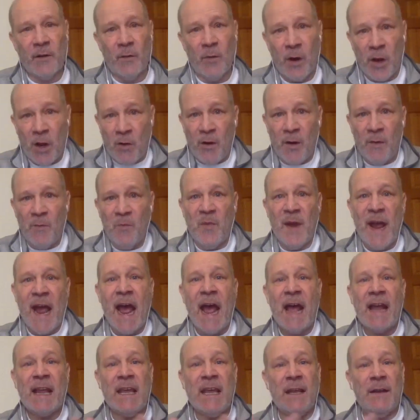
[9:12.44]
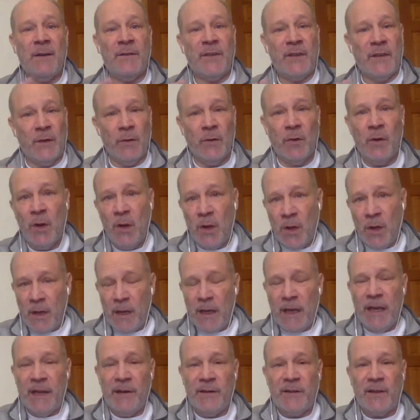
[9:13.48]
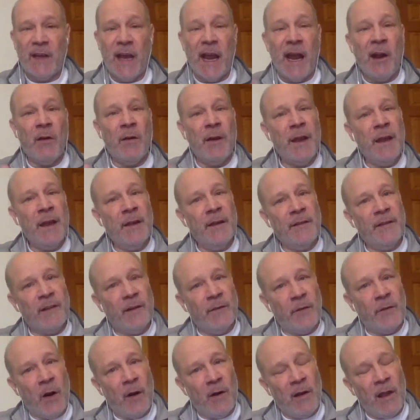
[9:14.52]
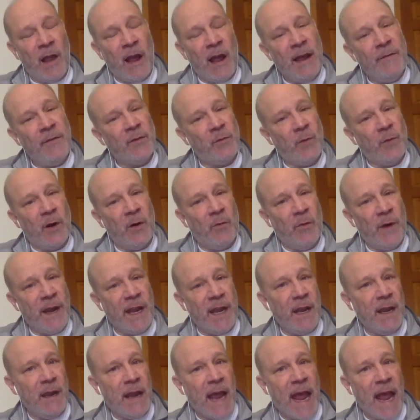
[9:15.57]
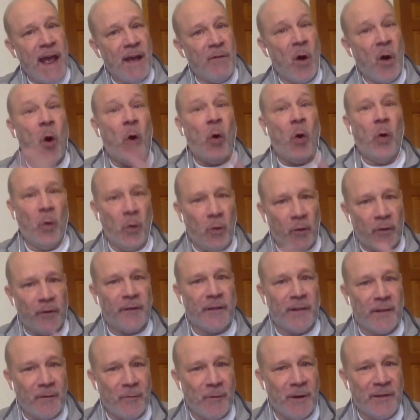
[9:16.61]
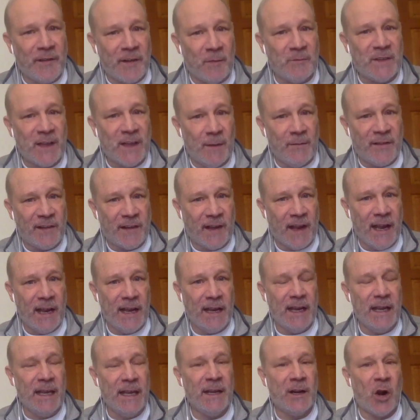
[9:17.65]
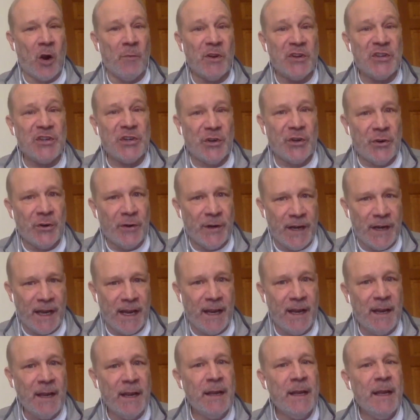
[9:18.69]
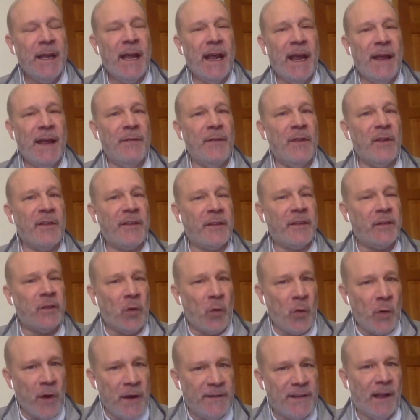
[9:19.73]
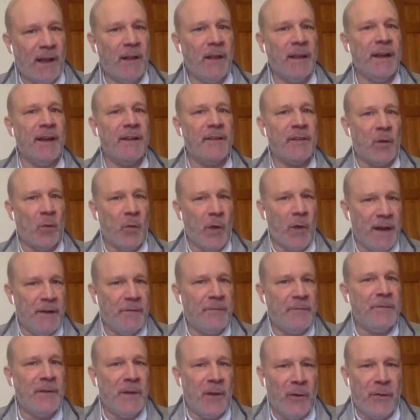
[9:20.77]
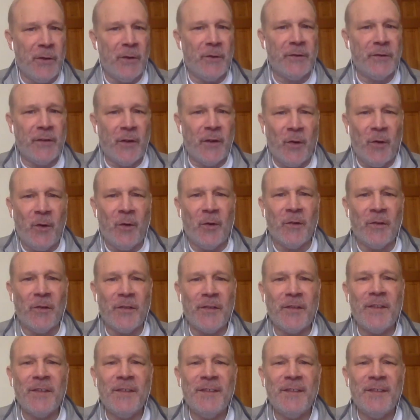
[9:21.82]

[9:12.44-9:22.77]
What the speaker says: we're going back into areas of our lives where we have holes, we sometimes say, mm-hmm. in our maturity. Yeah. And the storytelling is a way to fill those holes.